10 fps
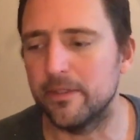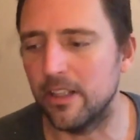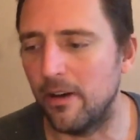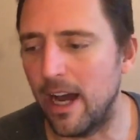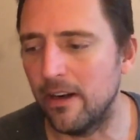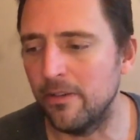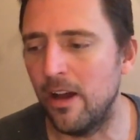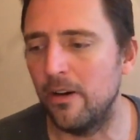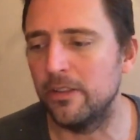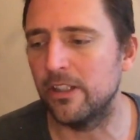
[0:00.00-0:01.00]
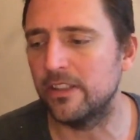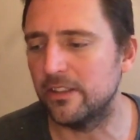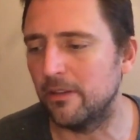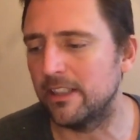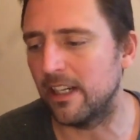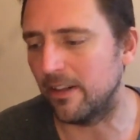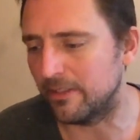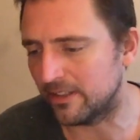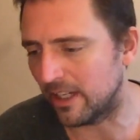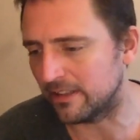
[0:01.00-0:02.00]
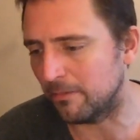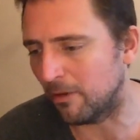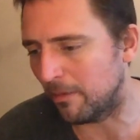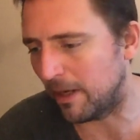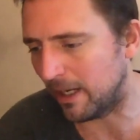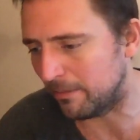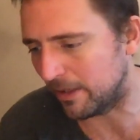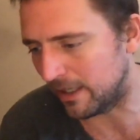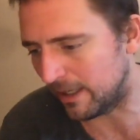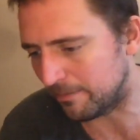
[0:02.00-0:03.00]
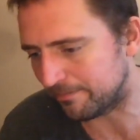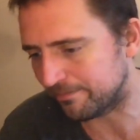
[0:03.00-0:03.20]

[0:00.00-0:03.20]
So I don't know your situation. I'd love to talk to you more about it, but uh,